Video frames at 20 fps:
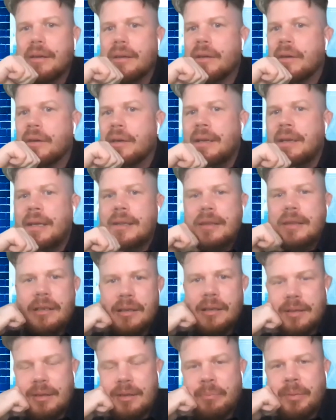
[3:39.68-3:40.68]
I had
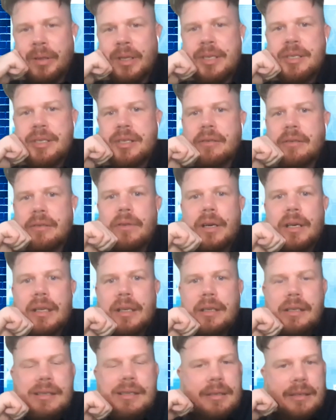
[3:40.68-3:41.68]
the pleasure of
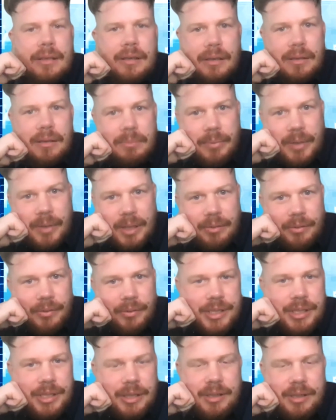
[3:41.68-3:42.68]
running into Brent
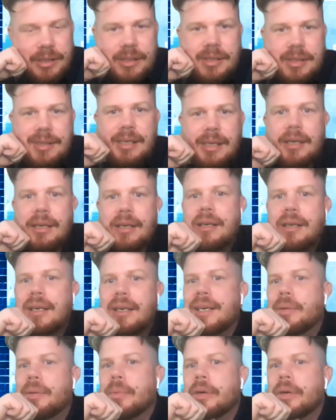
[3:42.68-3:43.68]
Richards
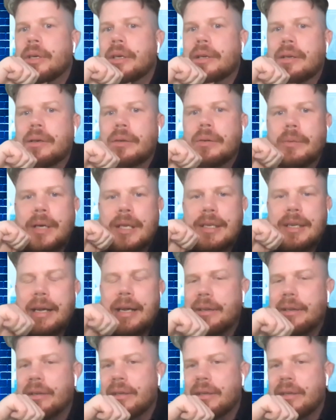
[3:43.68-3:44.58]
at work one day,